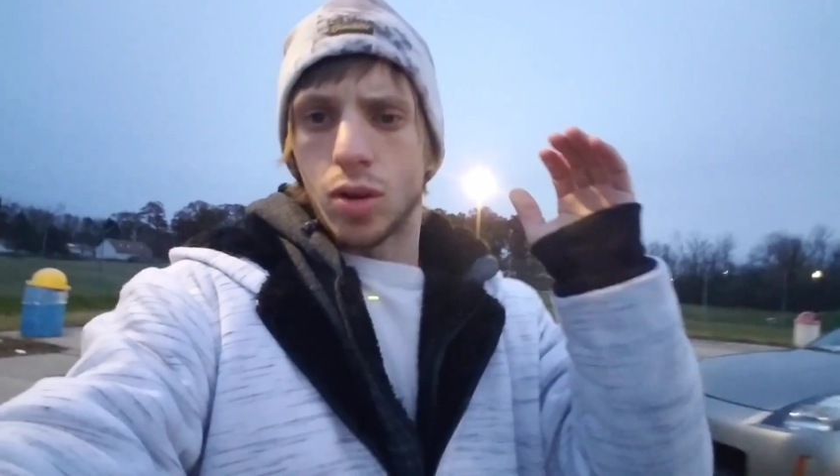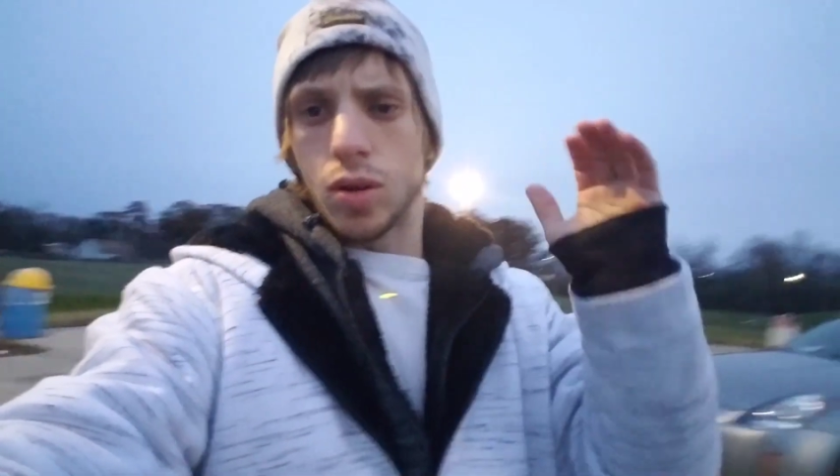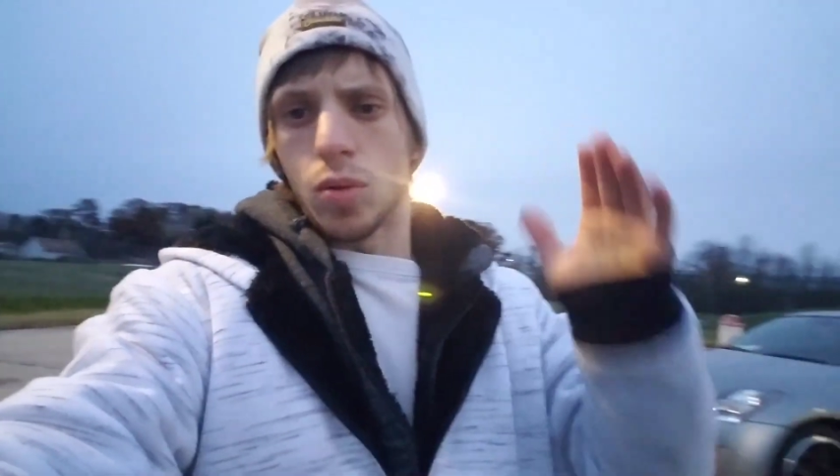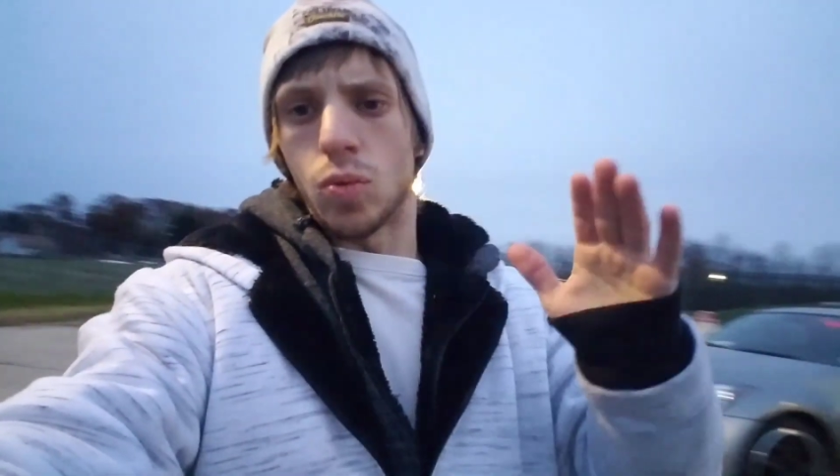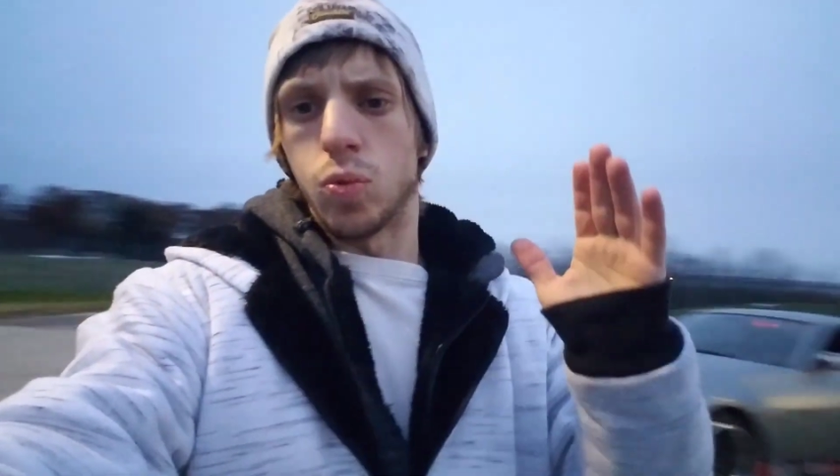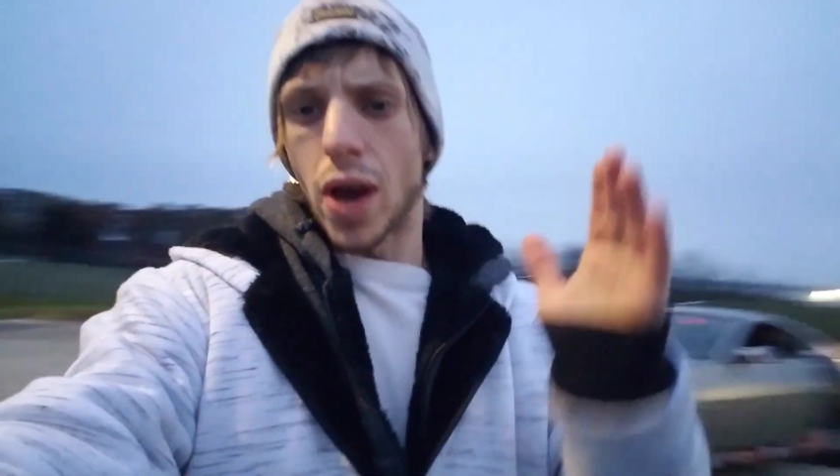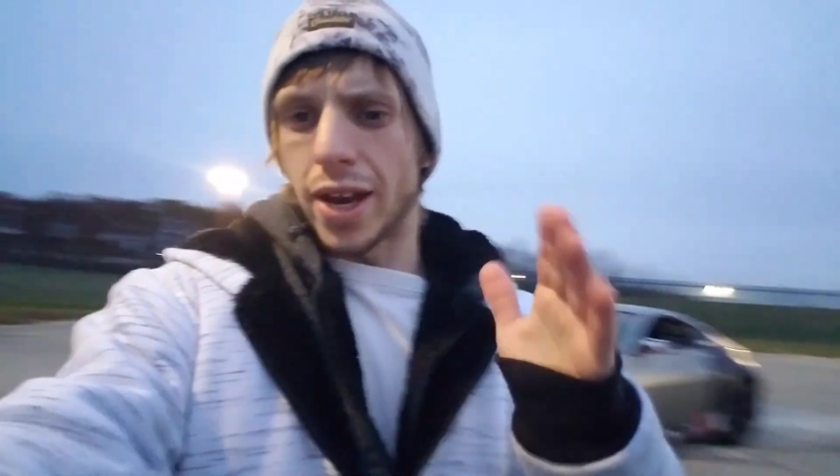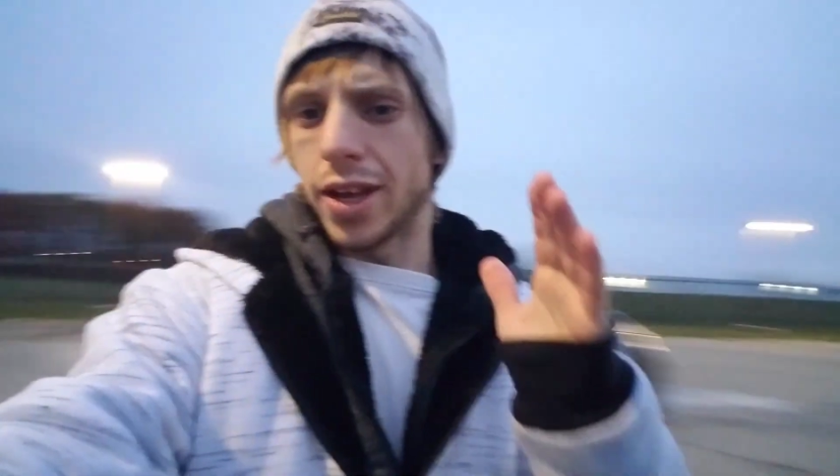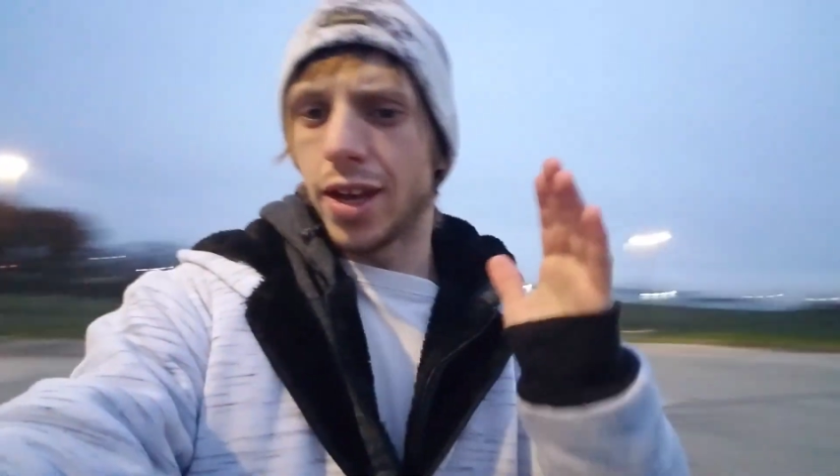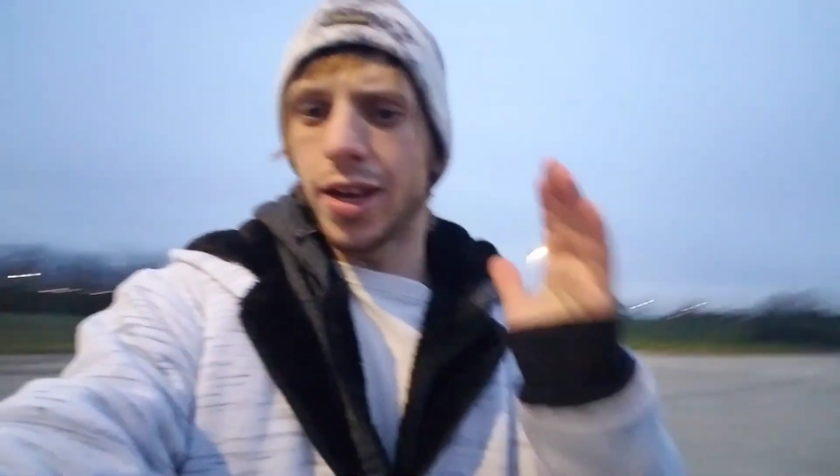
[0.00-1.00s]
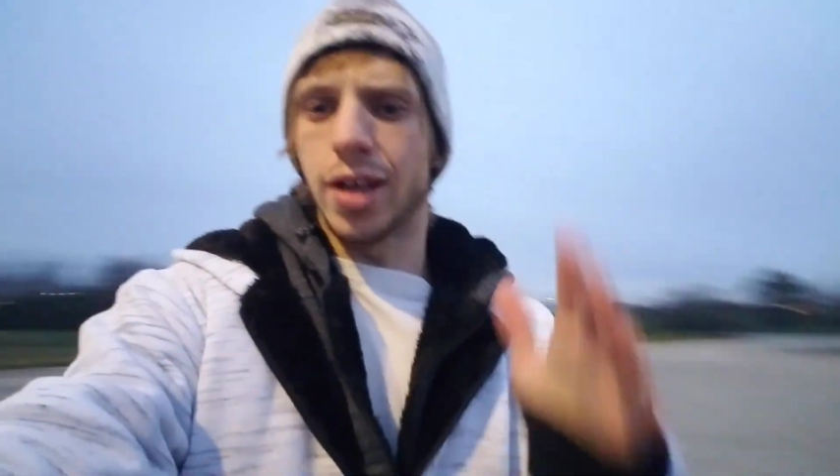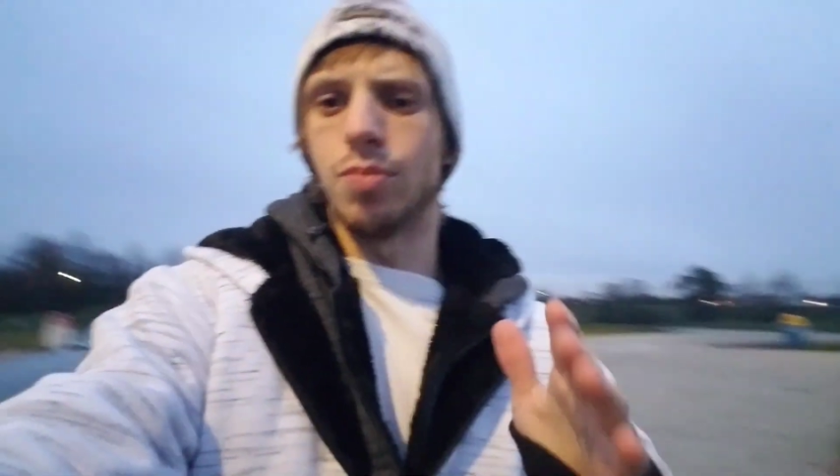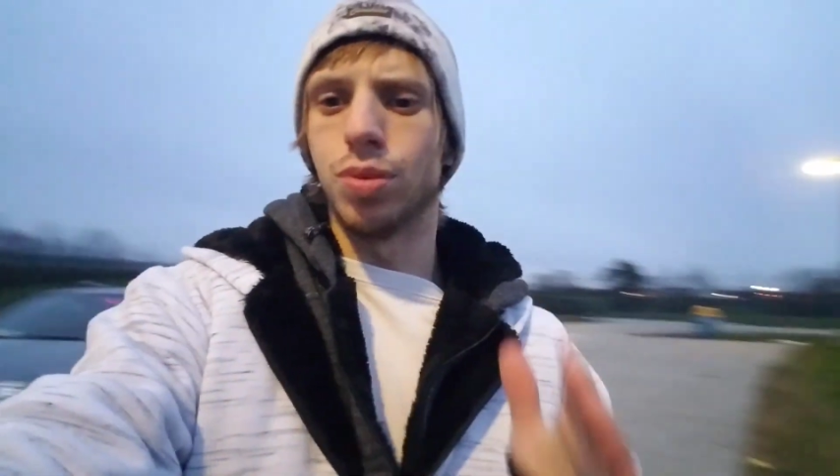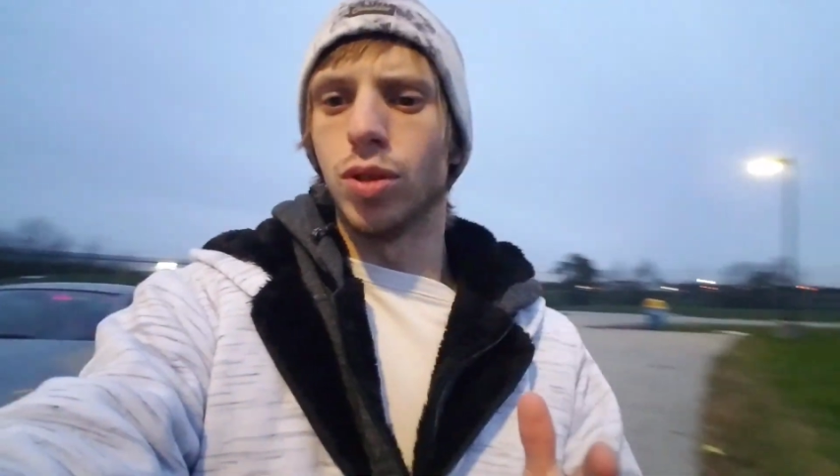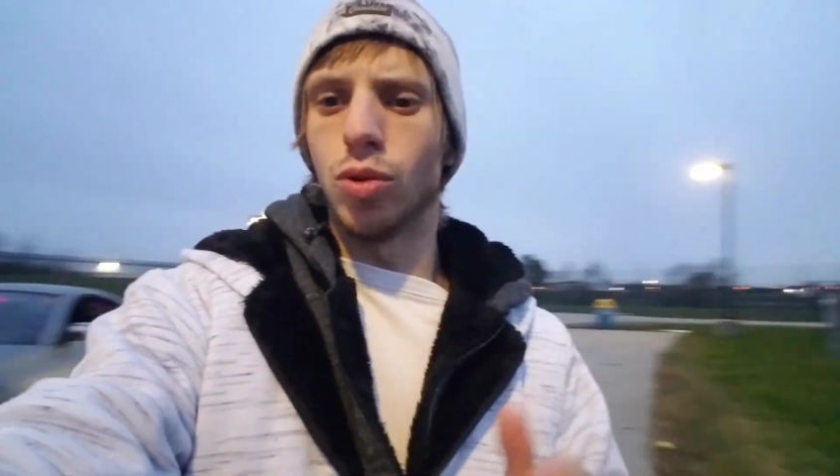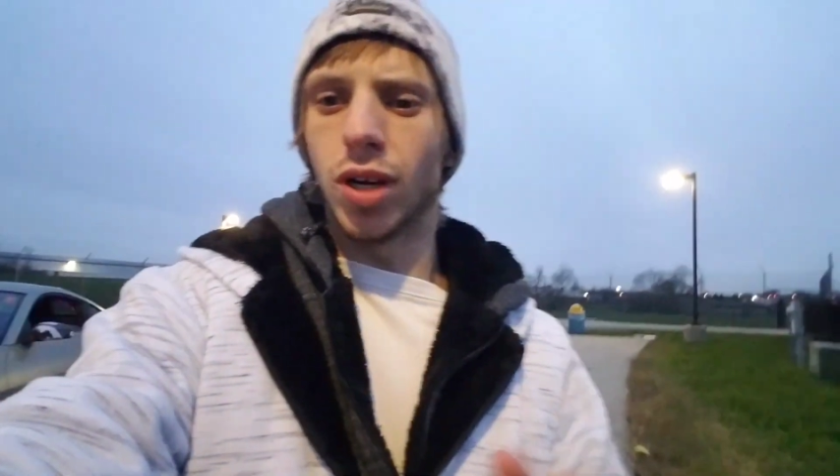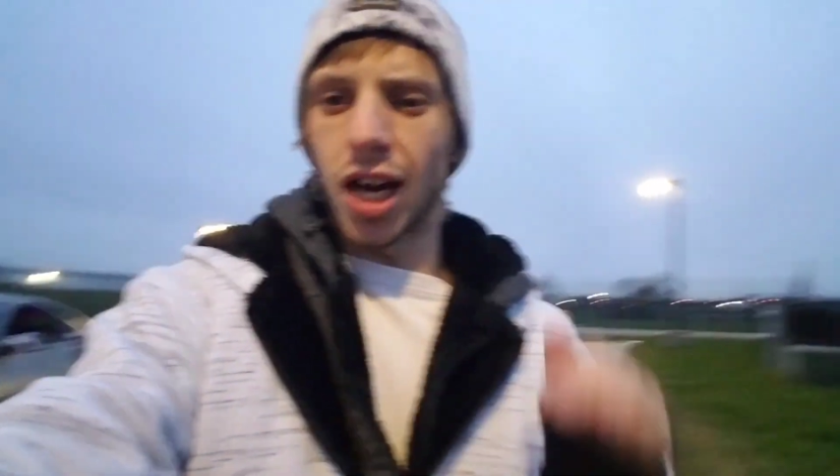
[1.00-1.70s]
red and blue